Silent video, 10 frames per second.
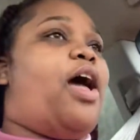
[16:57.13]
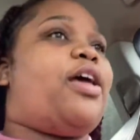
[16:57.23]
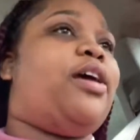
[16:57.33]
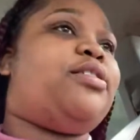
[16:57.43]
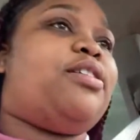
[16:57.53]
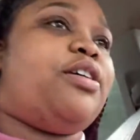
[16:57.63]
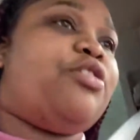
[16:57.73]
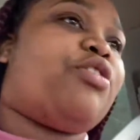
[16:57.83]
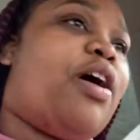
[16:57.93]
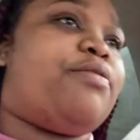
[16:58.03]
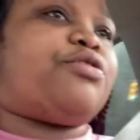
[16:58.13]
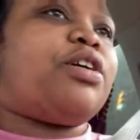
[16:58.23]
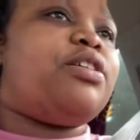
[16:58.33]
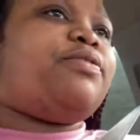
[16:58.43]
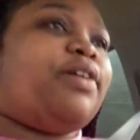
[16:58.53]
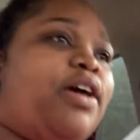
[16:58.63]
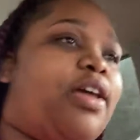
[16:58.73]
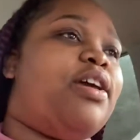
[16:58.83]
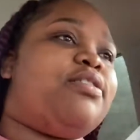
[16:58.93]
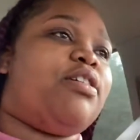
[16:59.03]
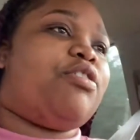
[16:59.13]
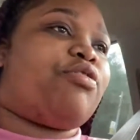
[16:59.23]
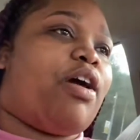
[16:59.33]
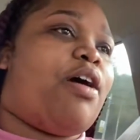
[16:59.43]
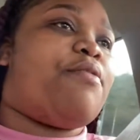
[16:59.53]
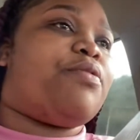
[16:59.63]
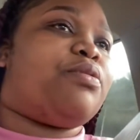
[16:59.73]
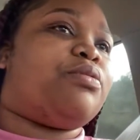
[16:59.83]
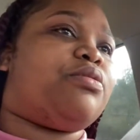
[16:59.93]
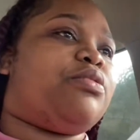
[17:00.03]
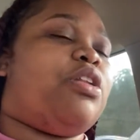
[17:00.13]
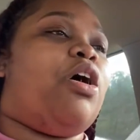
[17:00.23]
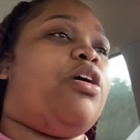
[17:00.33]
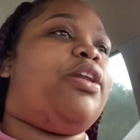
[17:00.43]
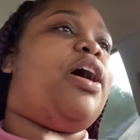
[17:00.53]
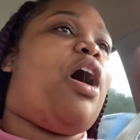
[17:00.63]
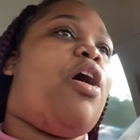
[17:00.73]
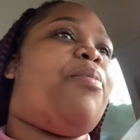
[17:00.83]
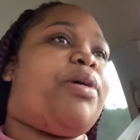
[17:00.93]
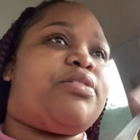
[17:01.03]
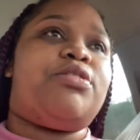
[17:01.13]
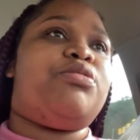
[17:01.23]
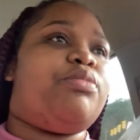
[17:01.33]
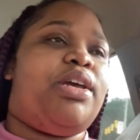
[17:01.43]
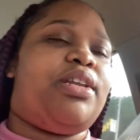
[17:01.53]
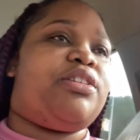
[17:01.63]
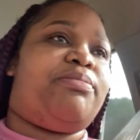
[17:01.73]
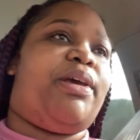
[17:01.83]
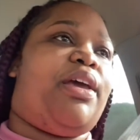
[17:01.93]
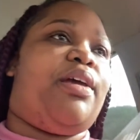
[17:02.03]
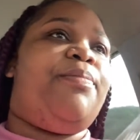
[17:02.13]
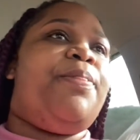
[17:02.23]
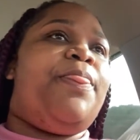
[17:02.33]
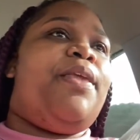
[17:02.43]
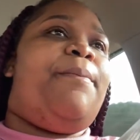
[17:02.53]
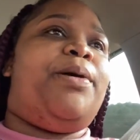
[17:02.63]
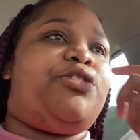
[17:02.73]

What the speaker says: I can't stand to drive in Trustville. I can't stand to drive on. No, not all parts of 280 is bad.